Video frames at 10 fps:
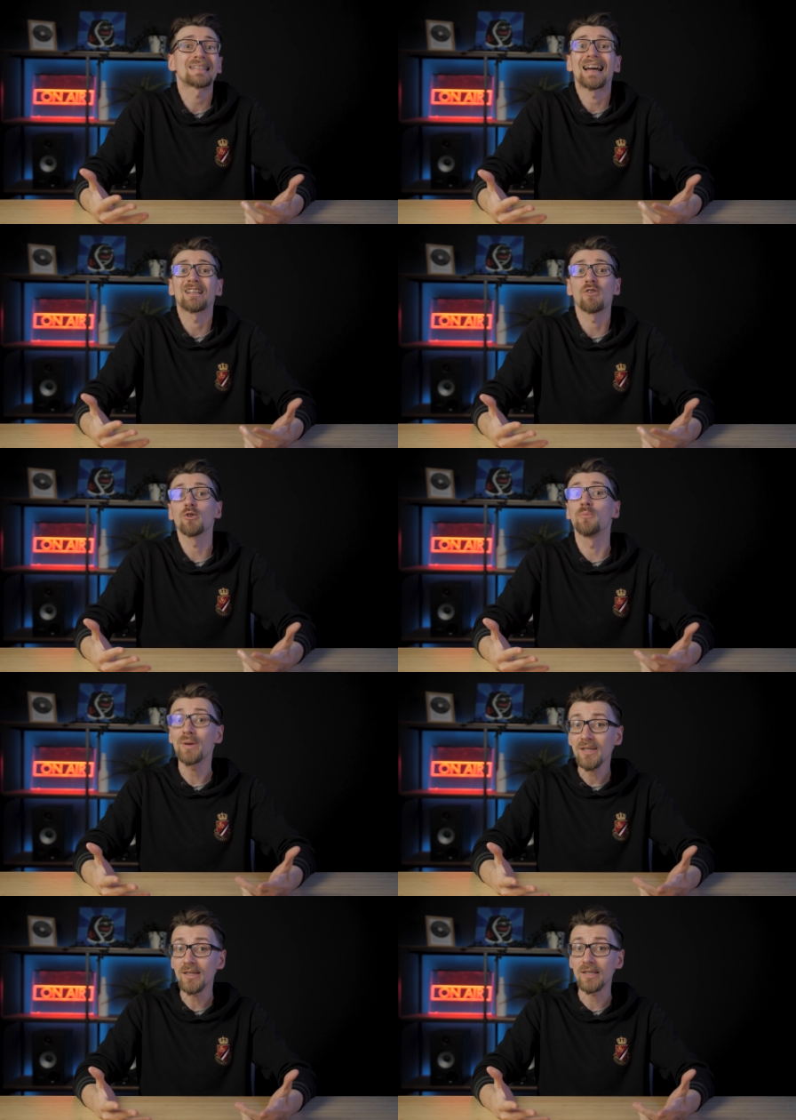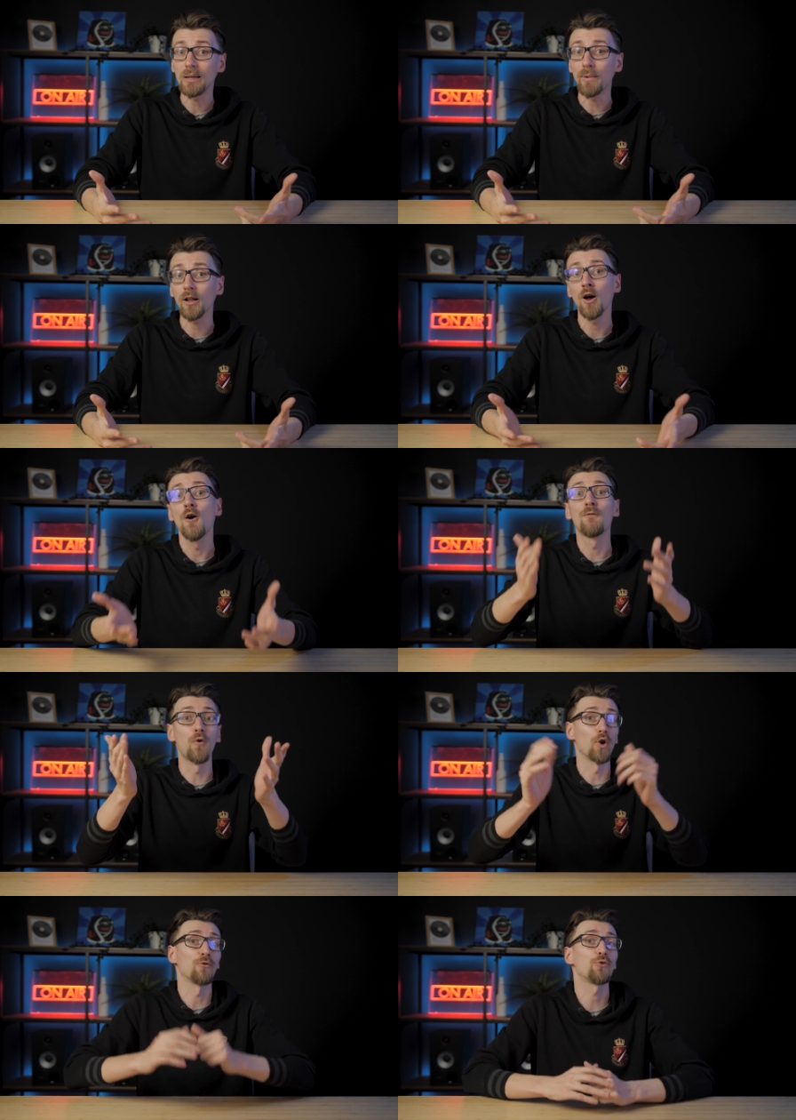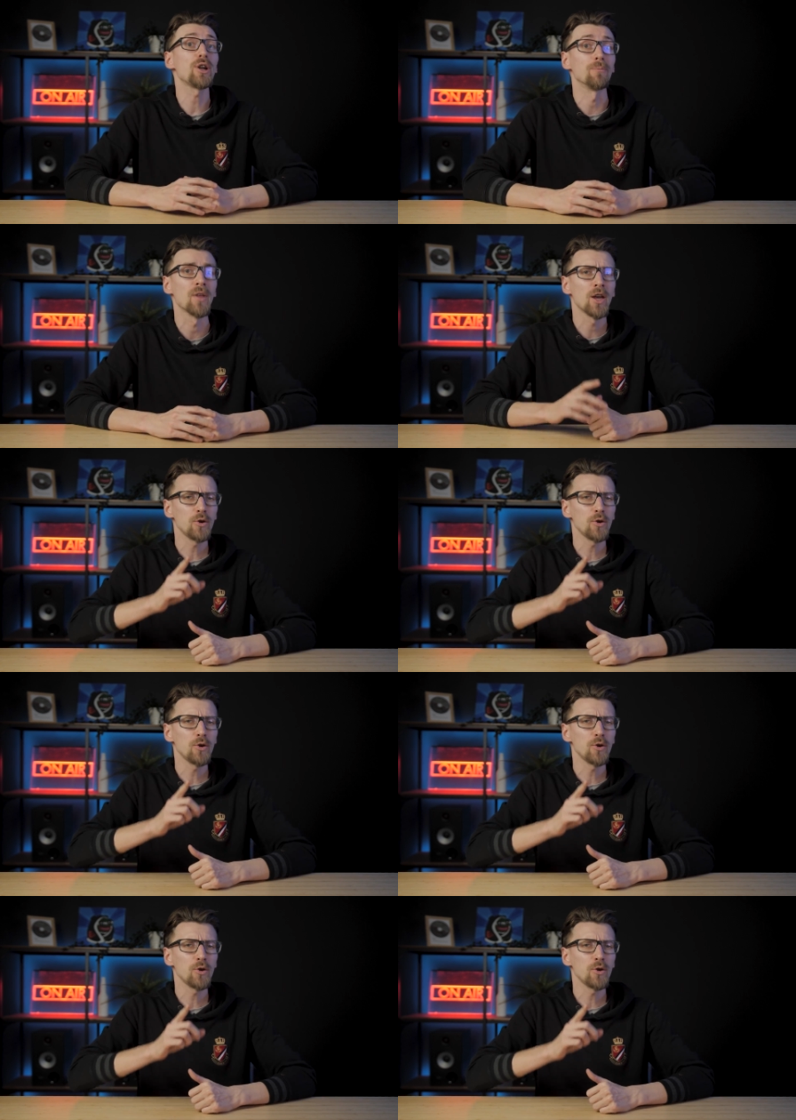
SiteGround business email for free?